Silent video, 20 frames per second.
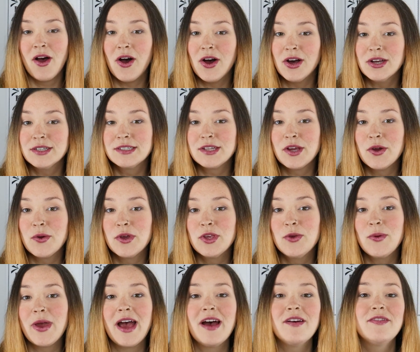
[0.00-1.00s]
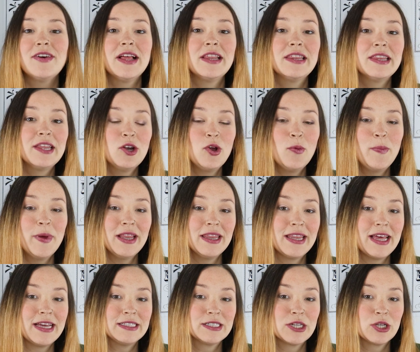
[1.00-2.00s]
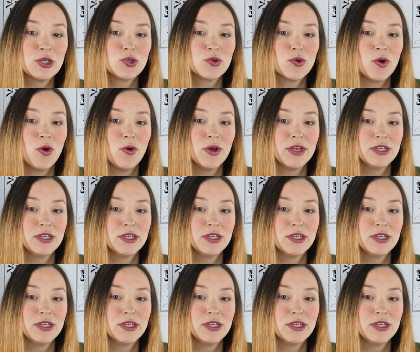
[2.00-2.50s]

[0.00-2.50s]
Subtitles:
Also, you have a little bit less control